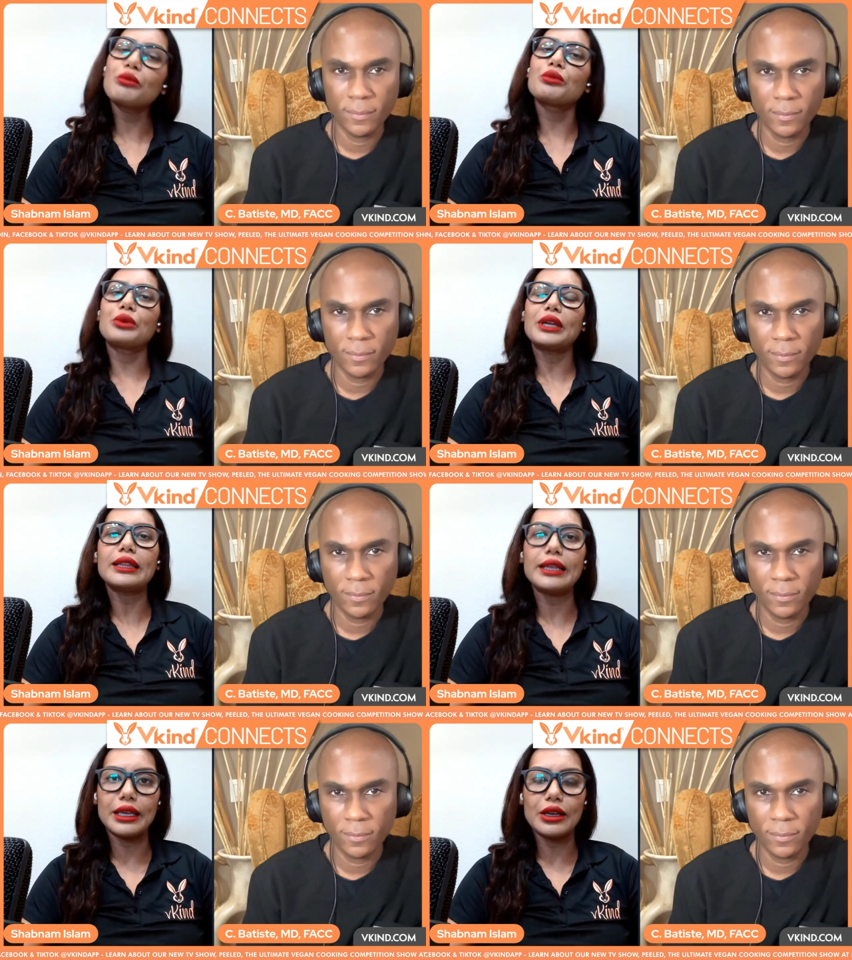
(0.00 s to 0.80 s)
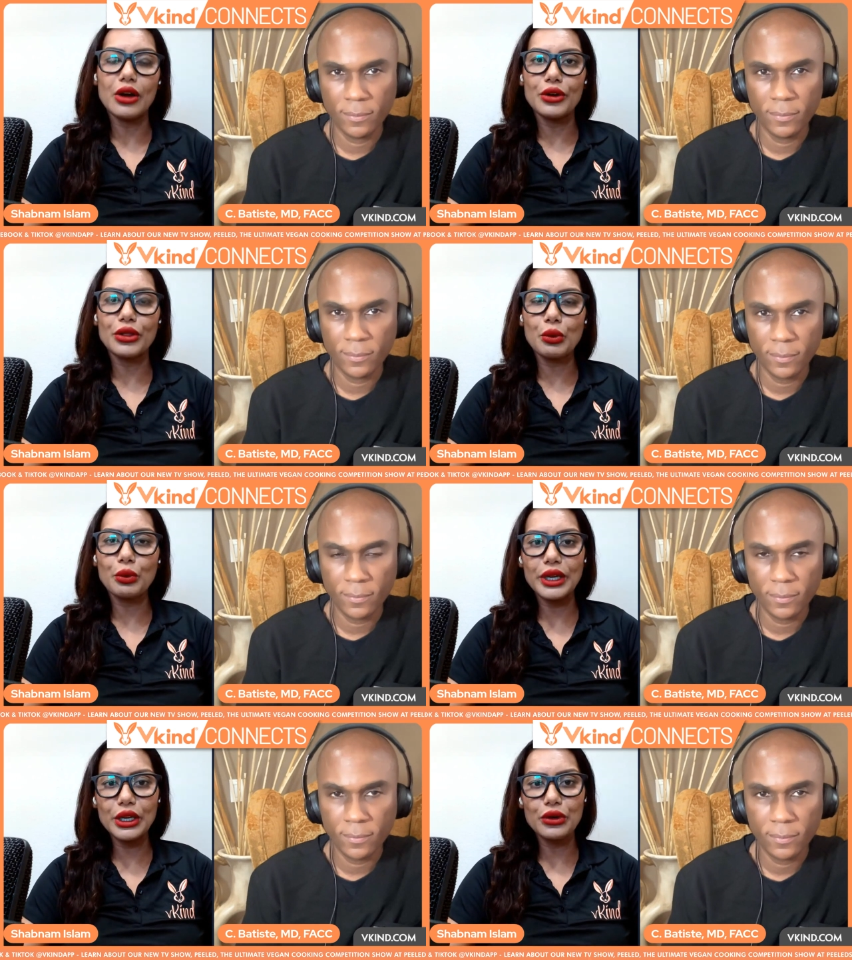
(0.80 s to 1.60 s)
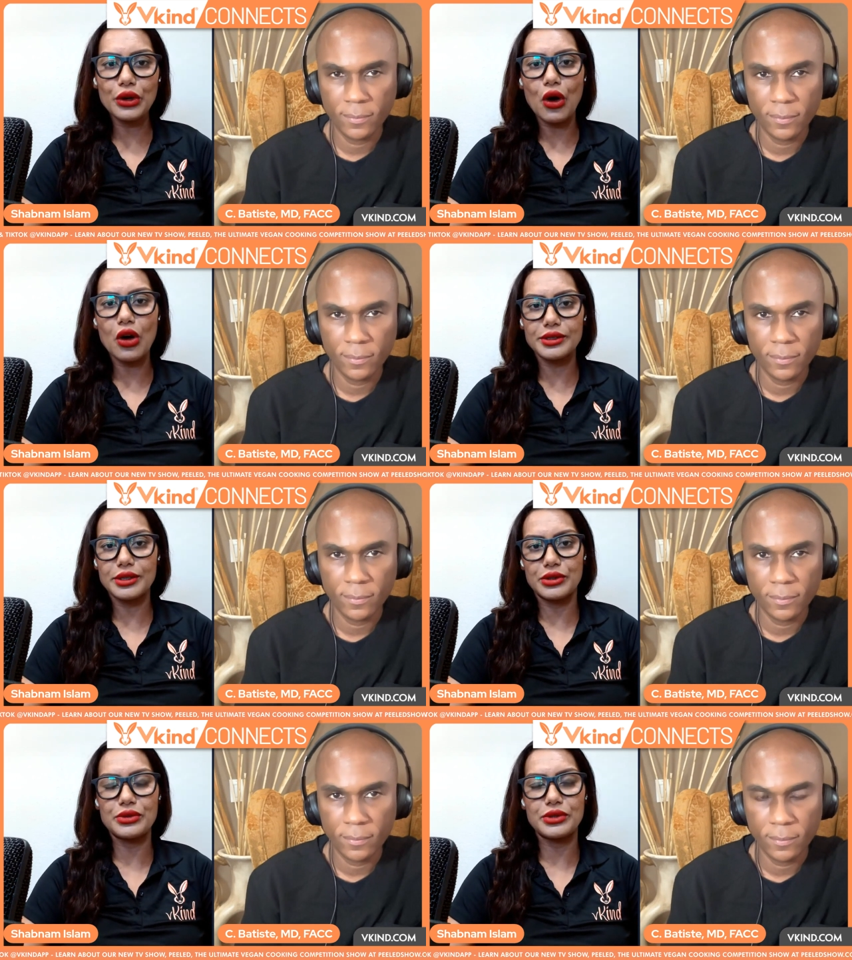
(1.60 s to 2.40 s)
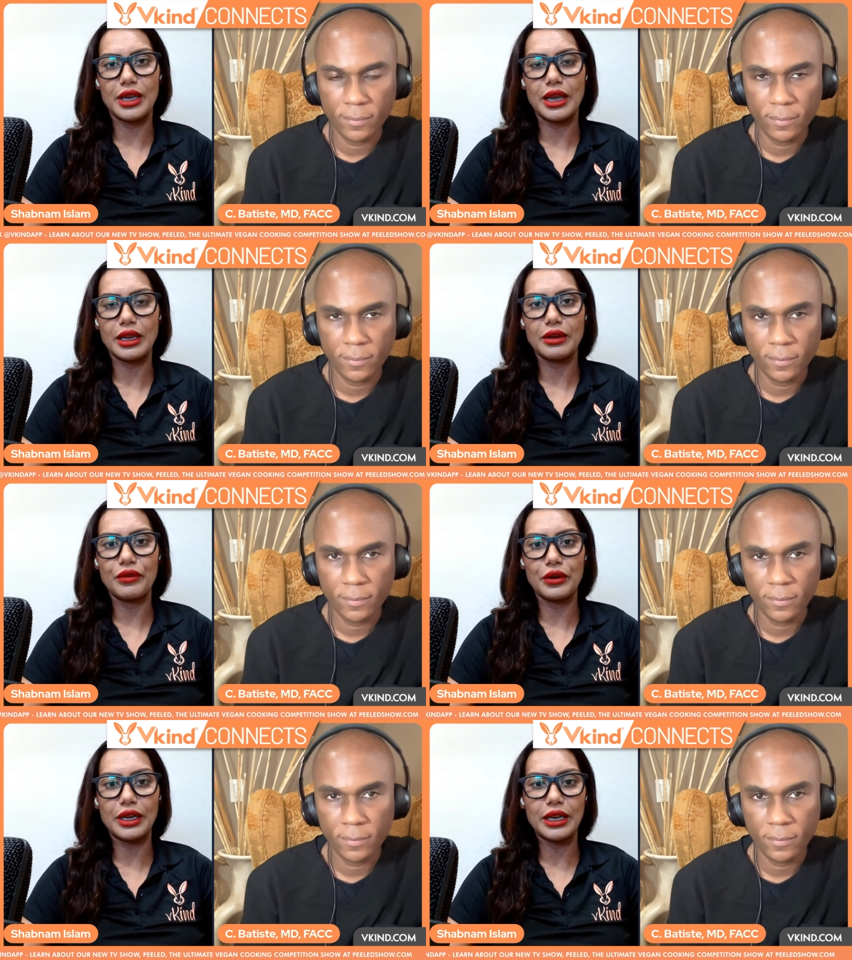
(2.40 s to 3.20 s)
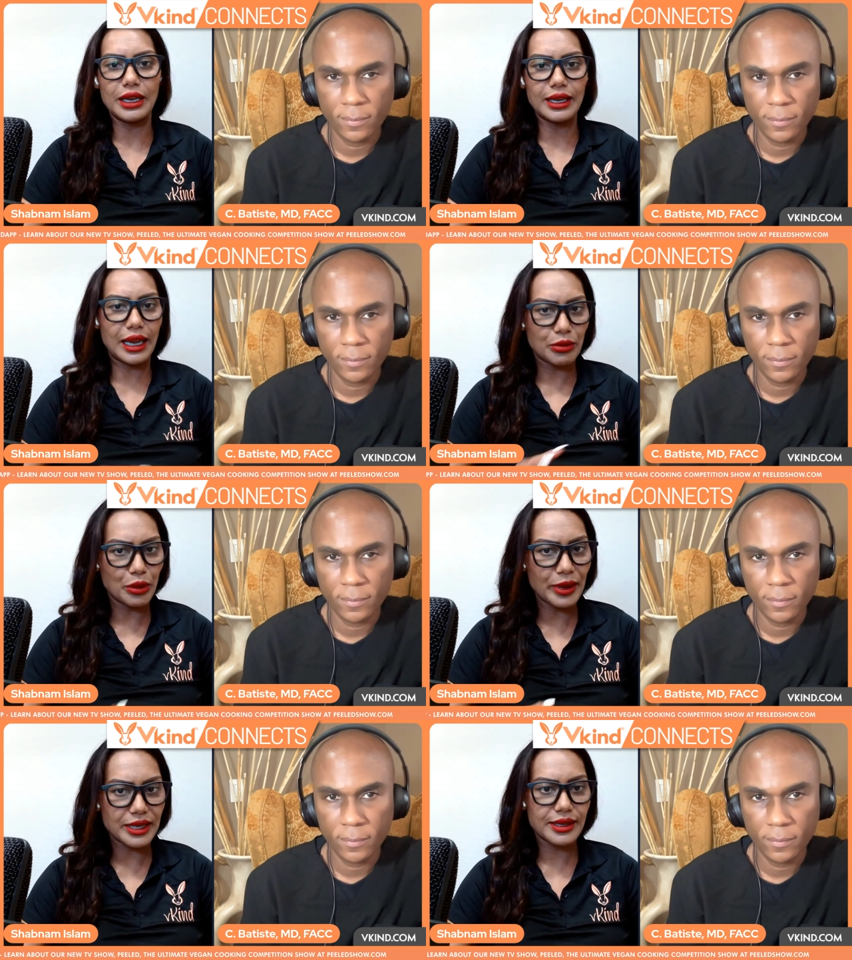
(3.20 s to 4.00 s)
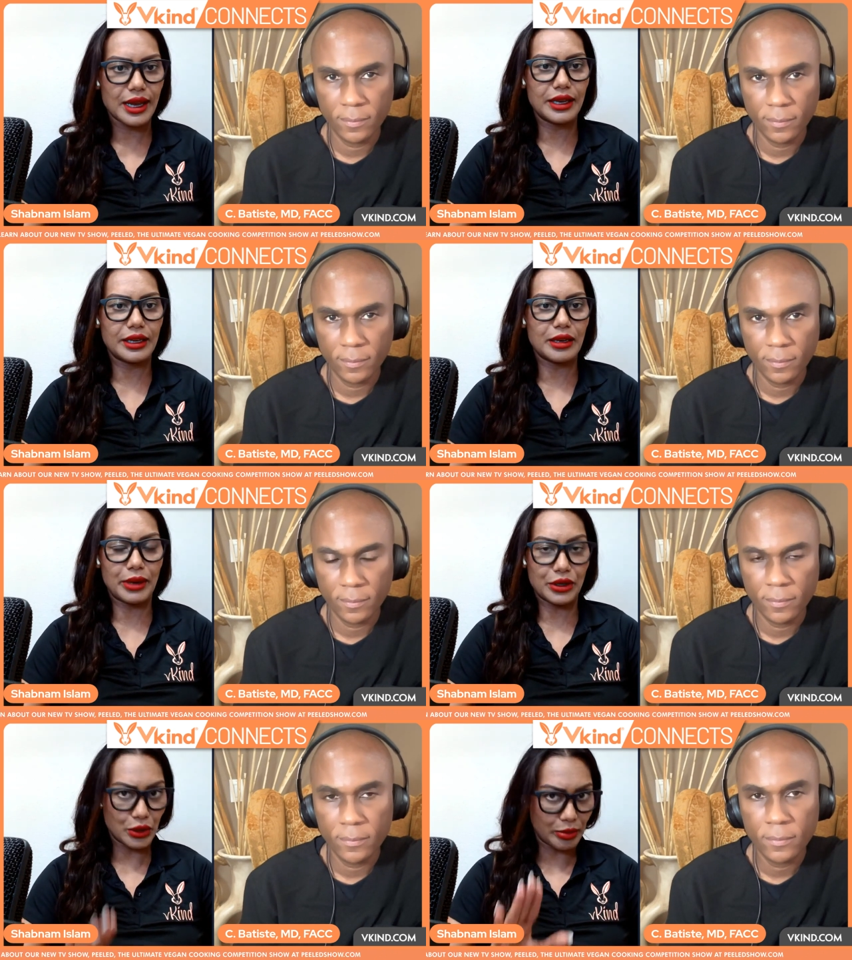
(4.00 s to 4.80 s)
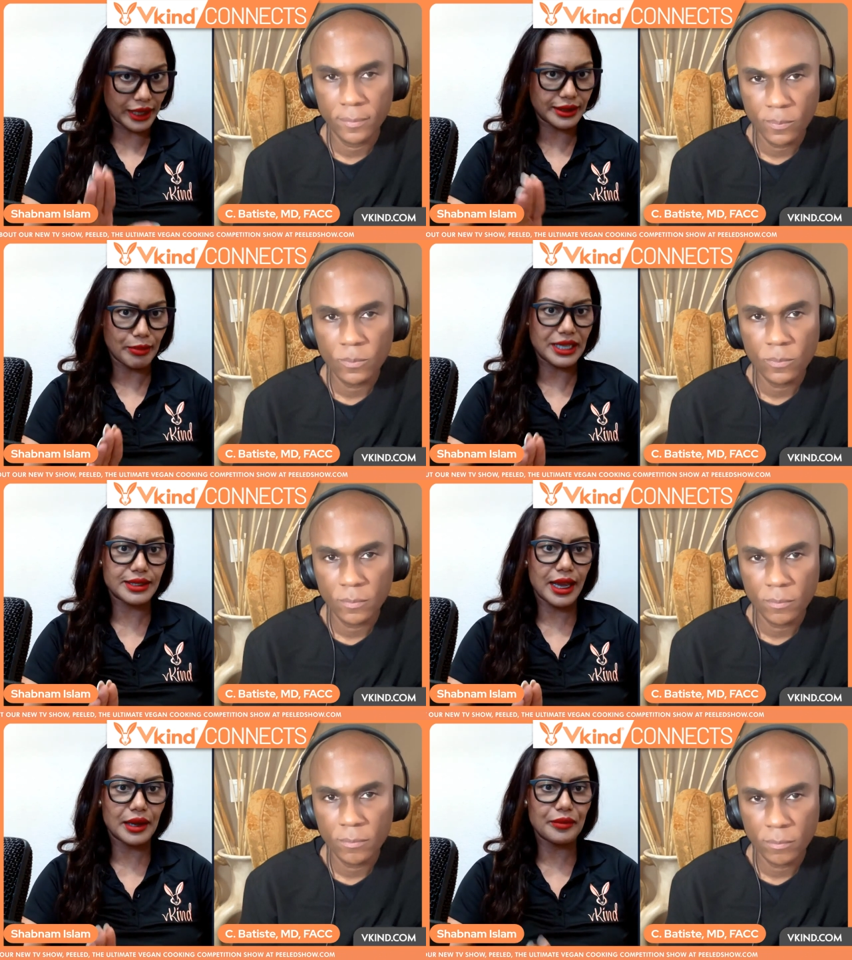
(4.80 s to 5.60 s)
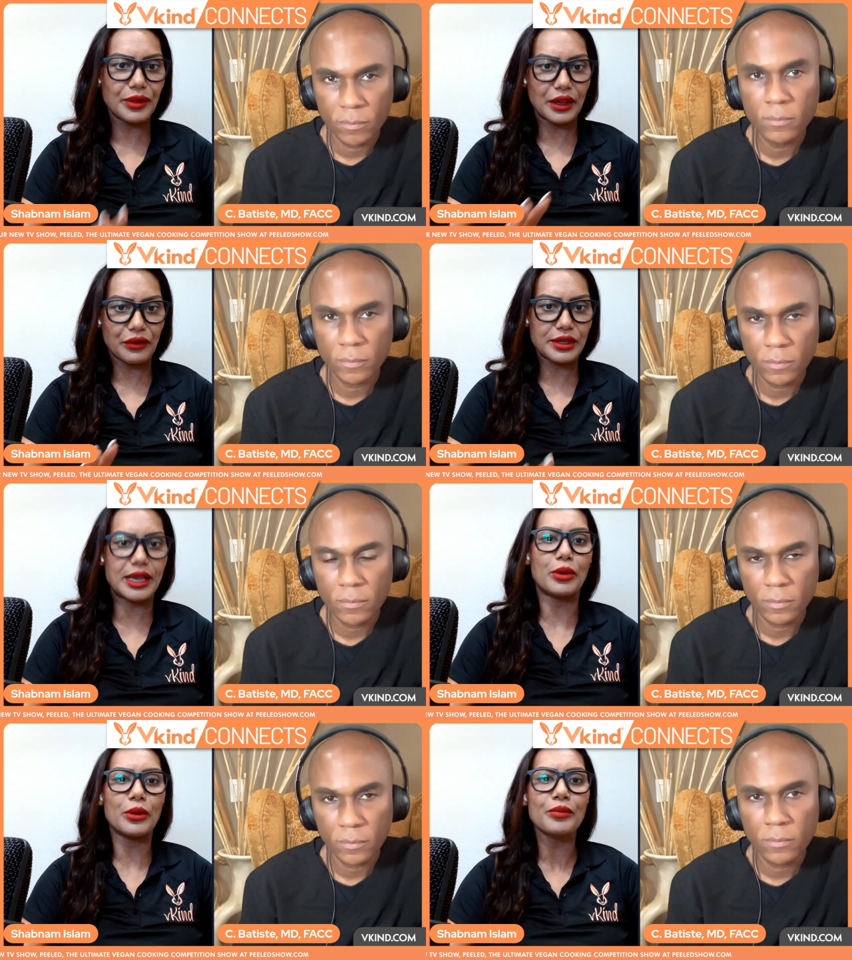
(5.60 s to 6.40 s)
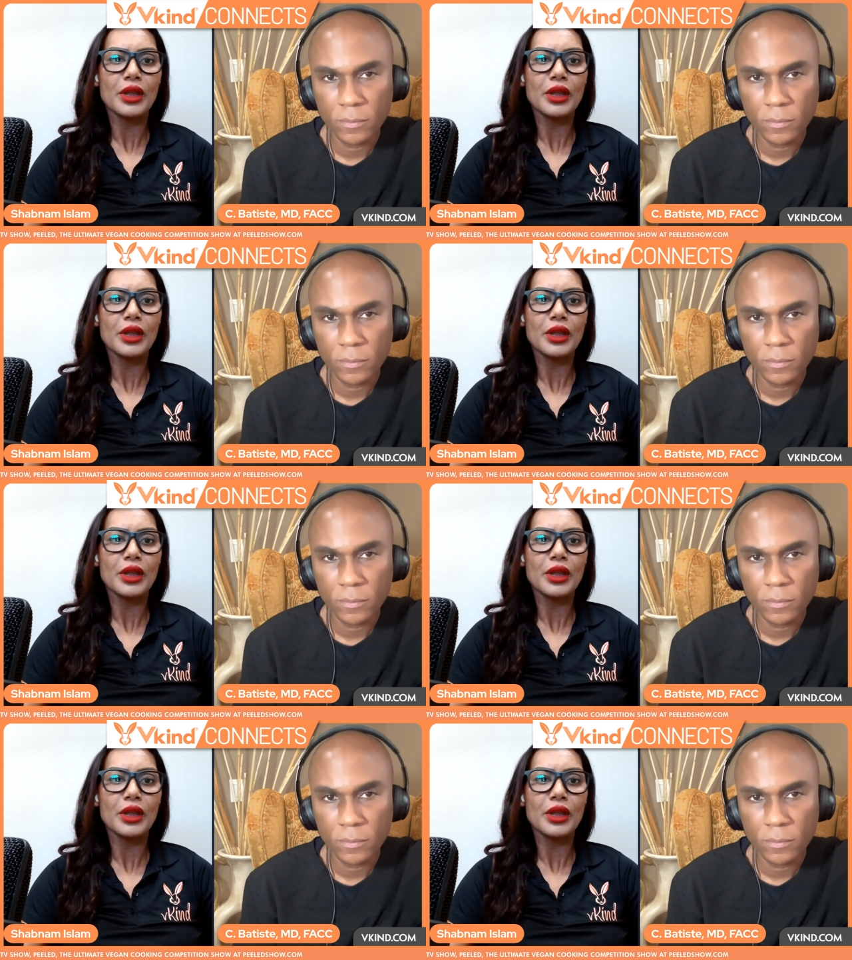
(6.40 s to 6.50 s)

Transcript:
Speaker 1: really are the real costs associated for eating an animal based diet compared to a plant based diet. Like, for example,